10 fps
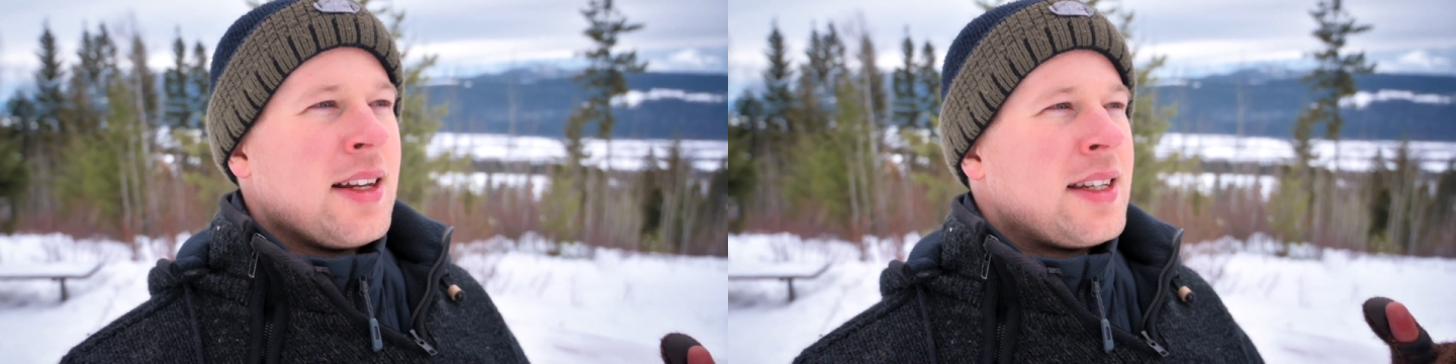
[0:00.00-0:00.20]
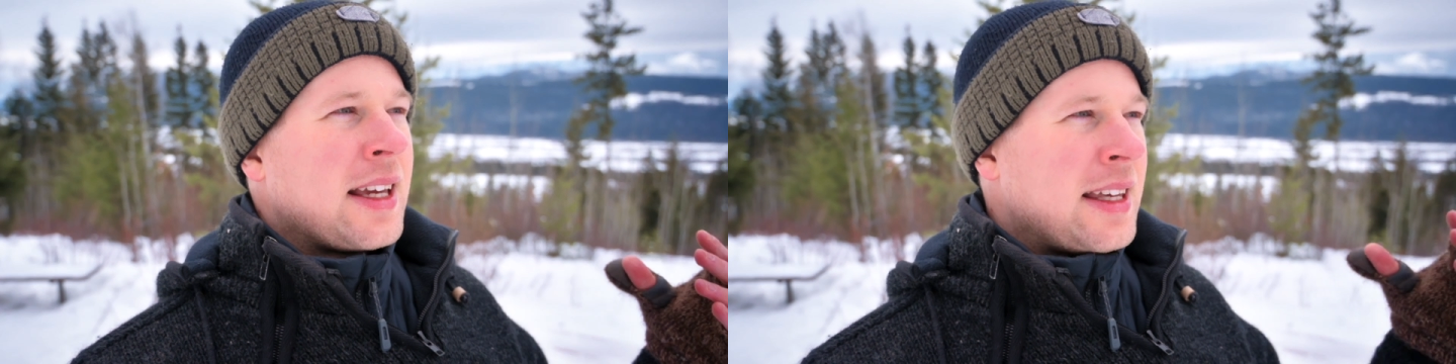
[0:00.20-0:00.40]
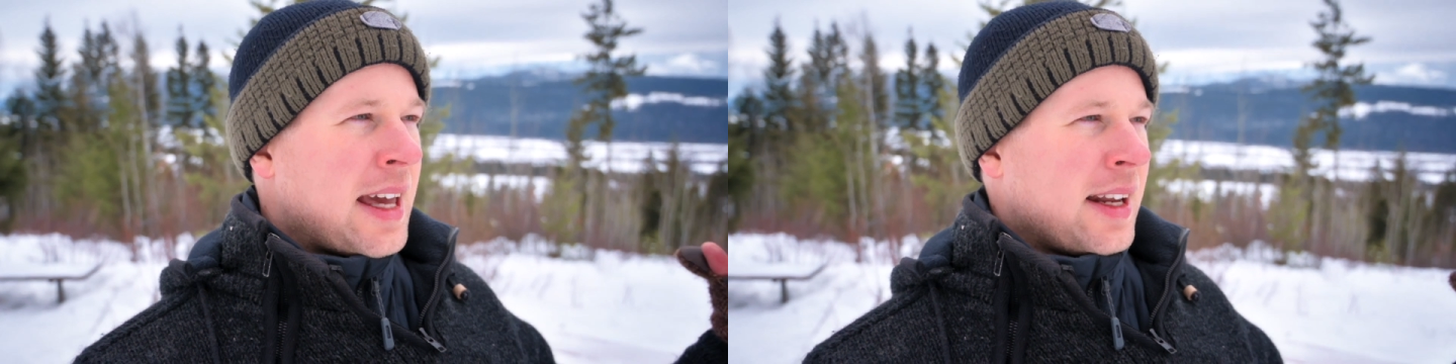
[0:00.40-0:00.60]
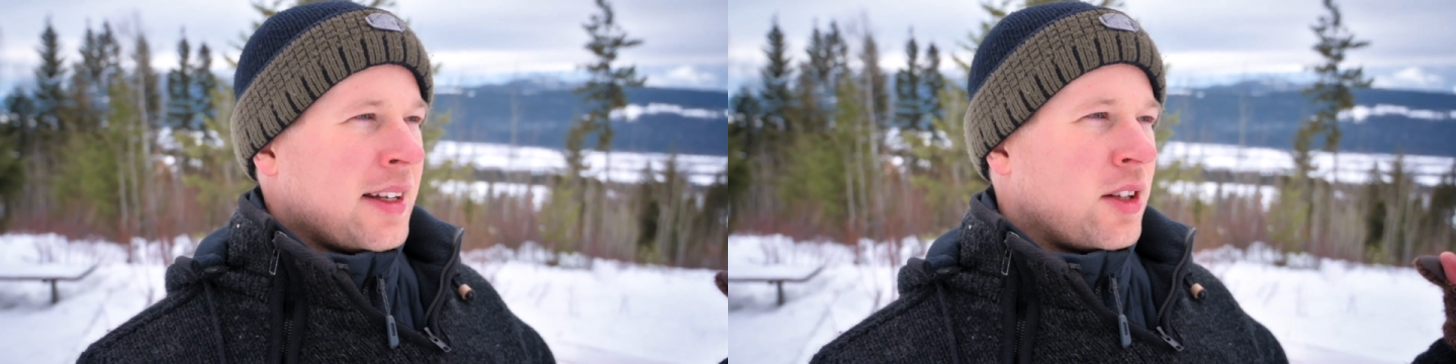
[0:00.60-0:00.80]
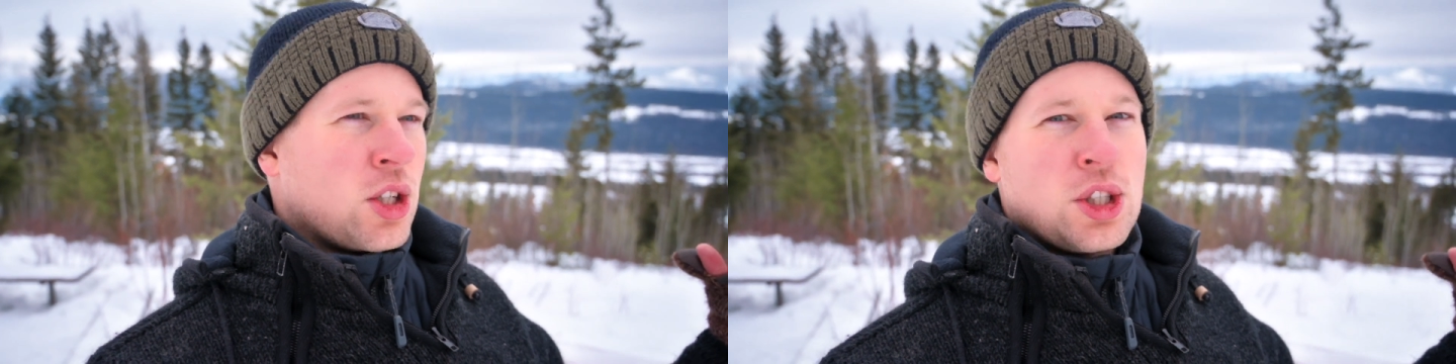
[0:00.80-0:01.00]
to get
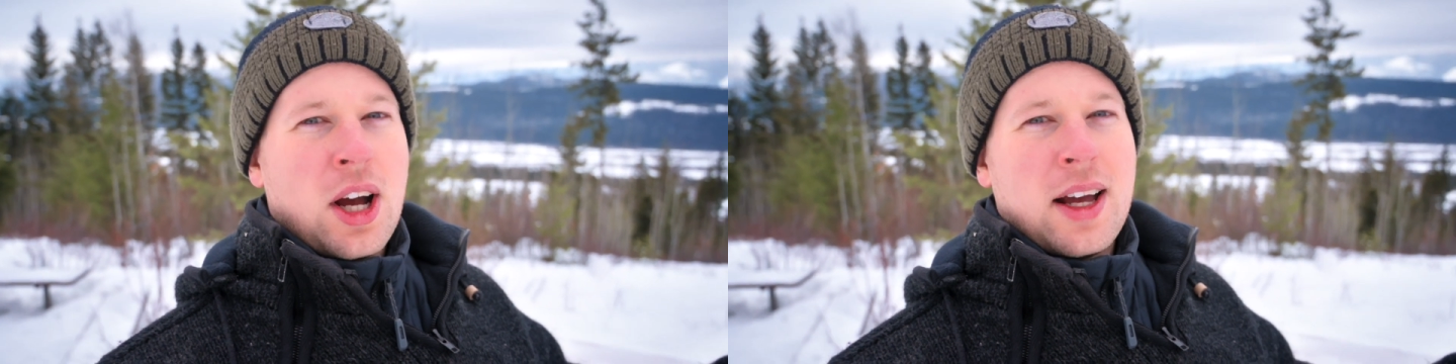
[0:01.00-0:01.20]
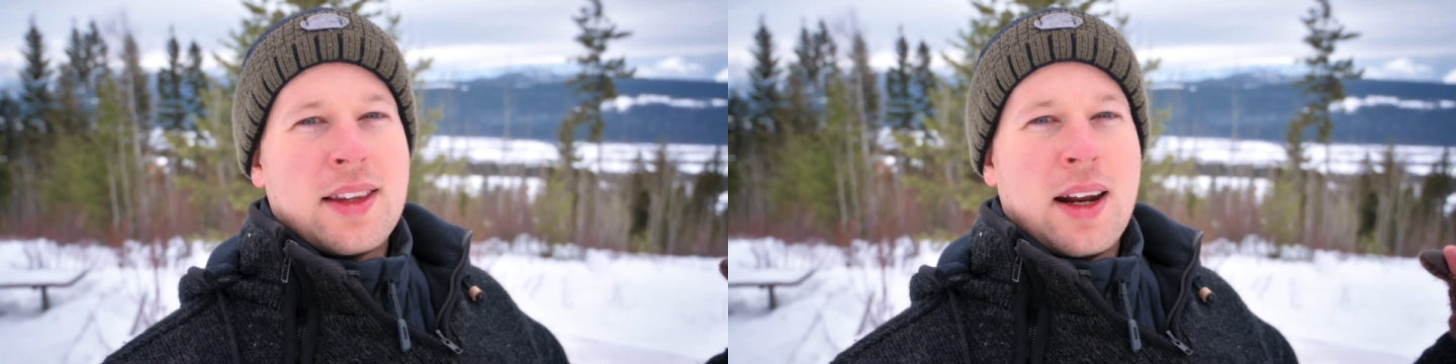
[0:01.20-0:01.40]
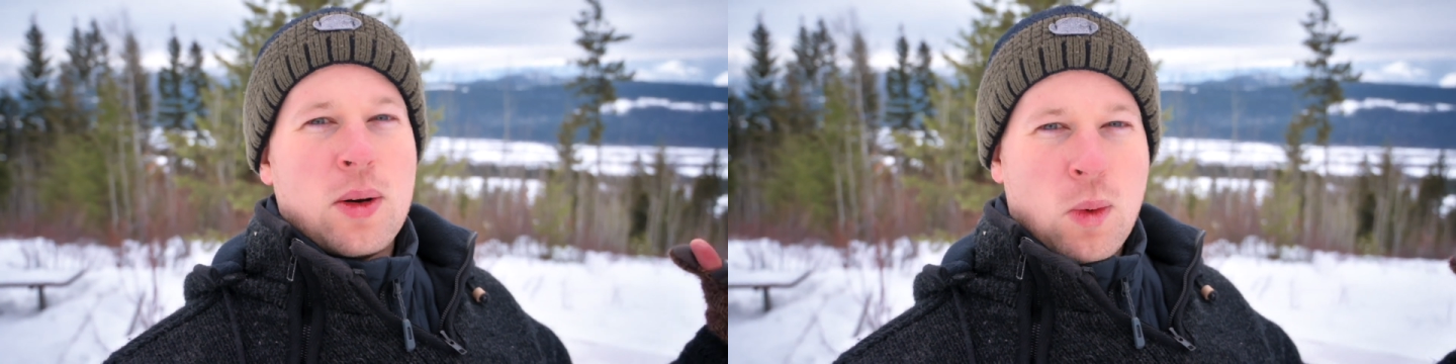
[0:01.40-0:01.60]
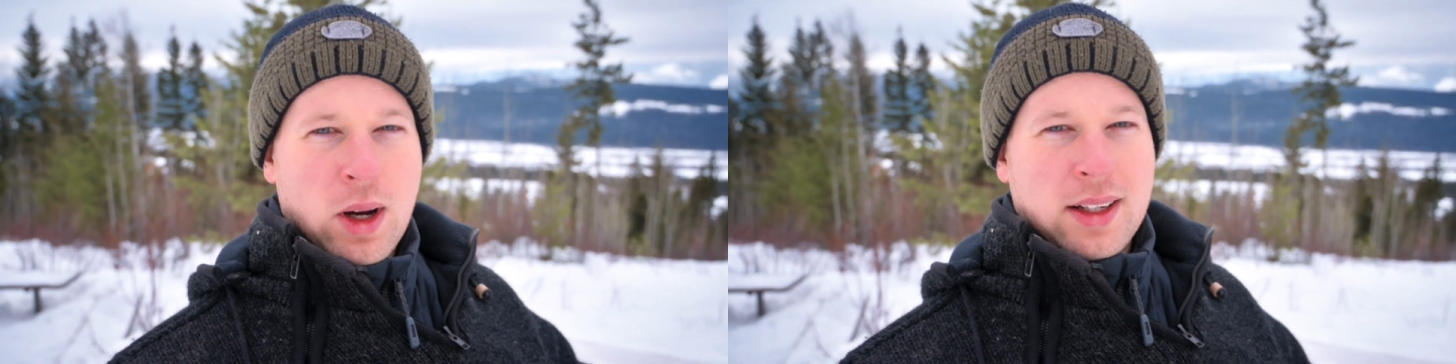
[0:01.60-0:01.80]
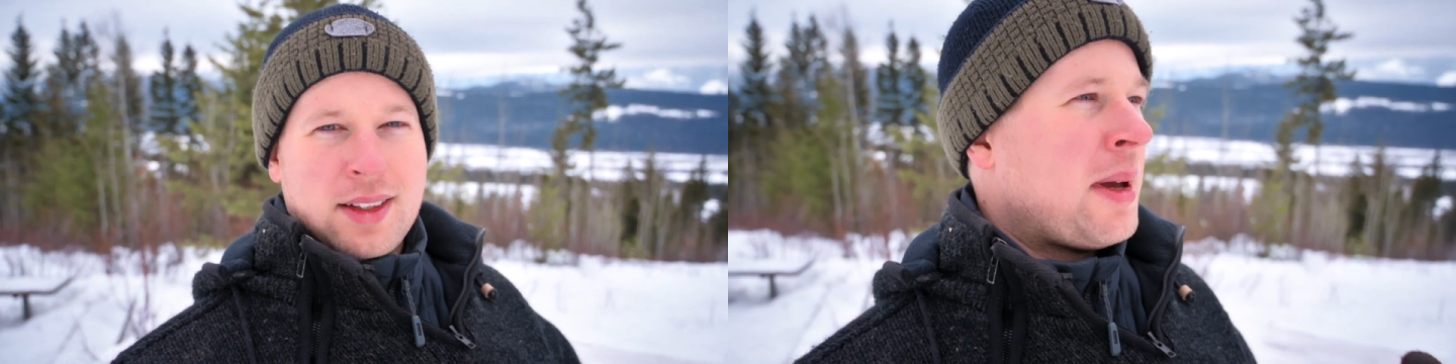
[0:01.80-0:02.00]
the shot that I
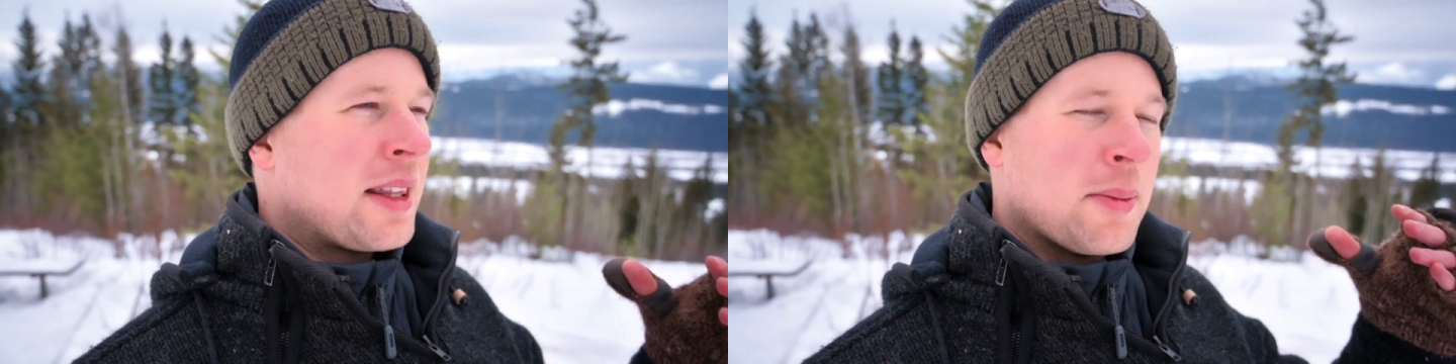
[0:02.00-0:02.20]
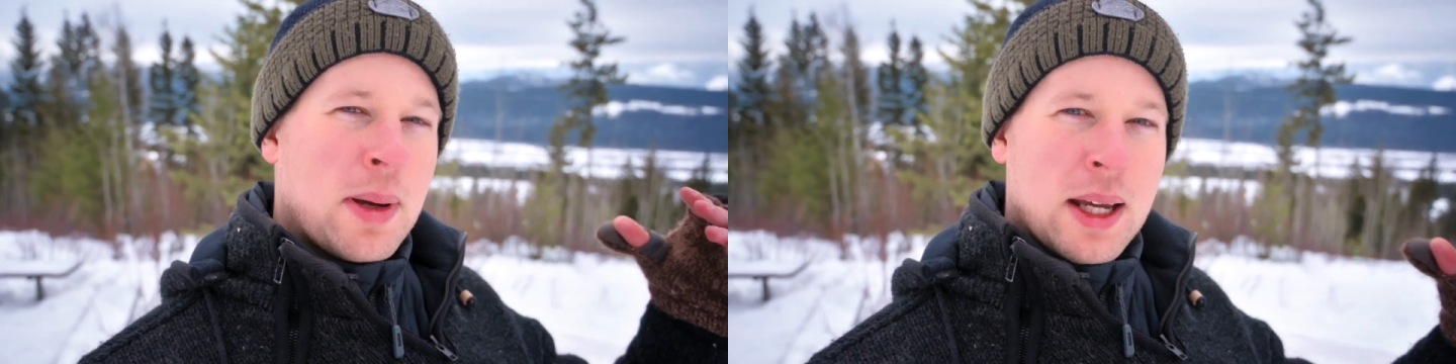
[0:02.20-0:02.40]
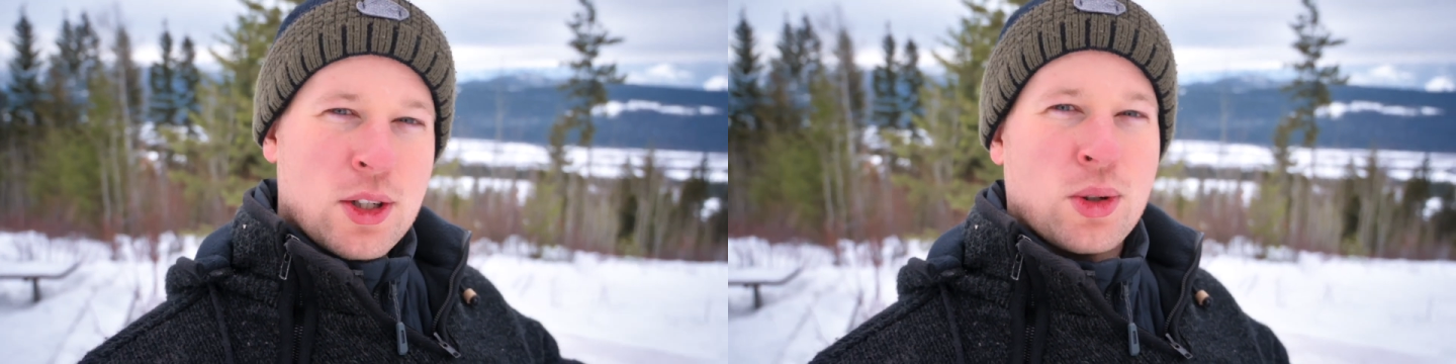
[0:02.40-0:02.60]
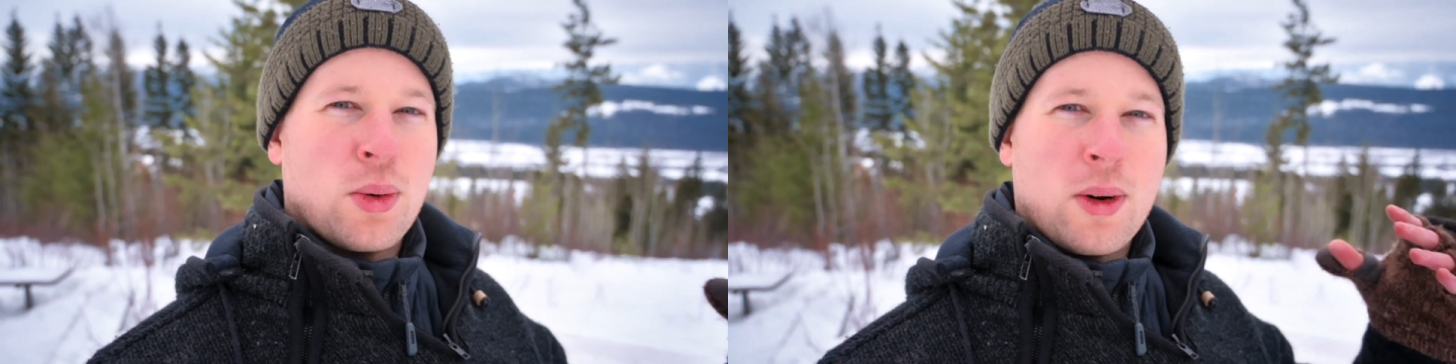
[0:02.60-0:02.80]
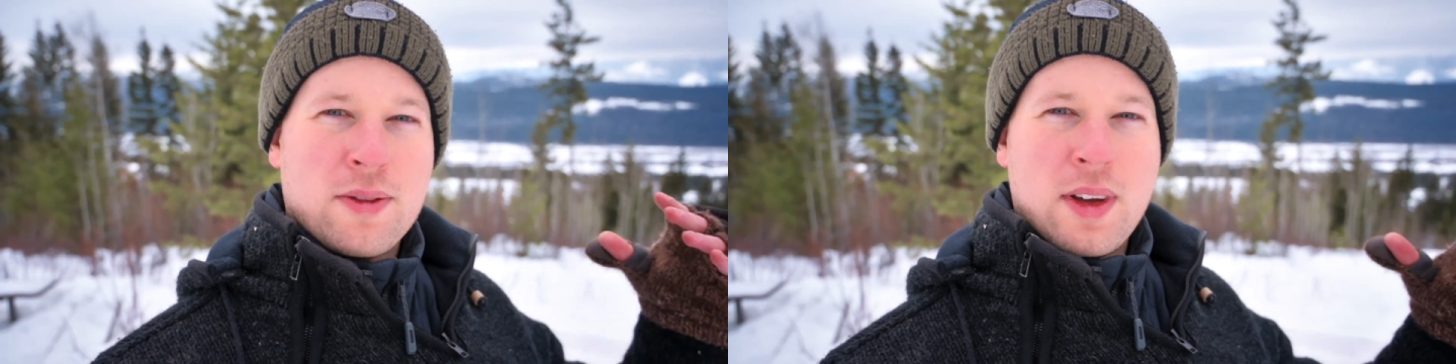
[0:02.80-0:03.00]
want, to make the picture
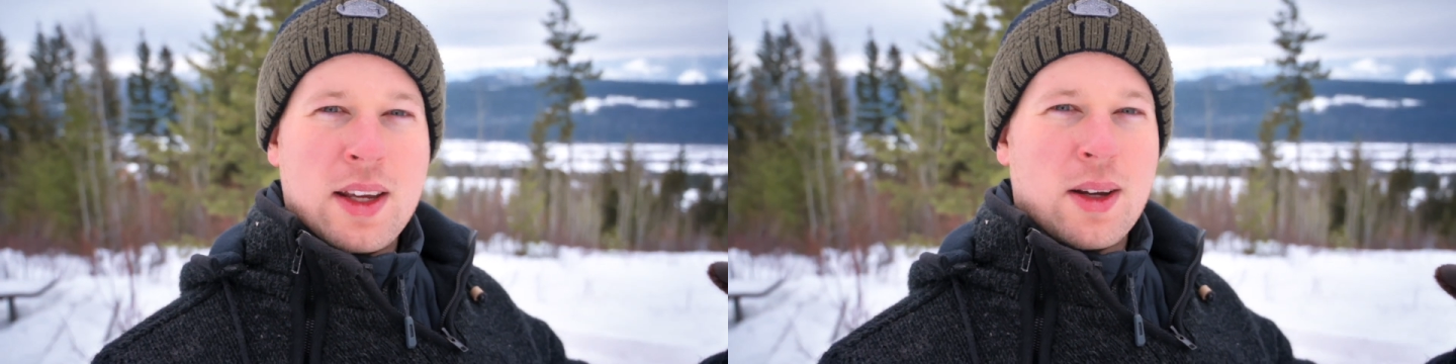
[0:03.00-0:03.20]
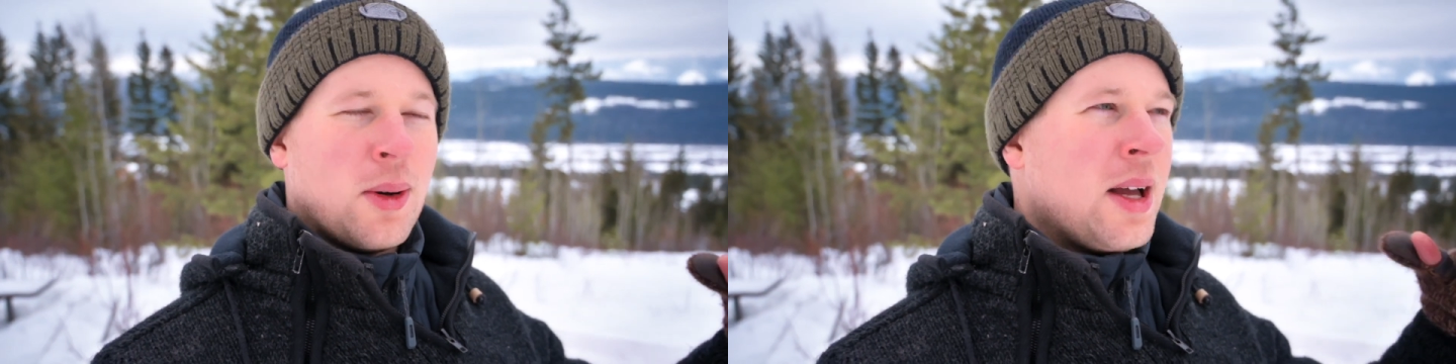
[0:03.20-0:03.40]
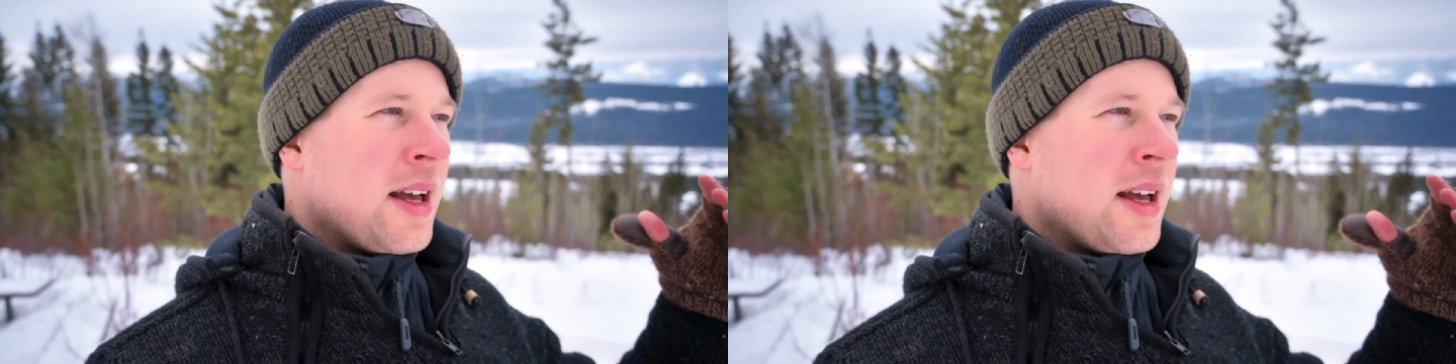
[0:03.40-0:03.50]
or video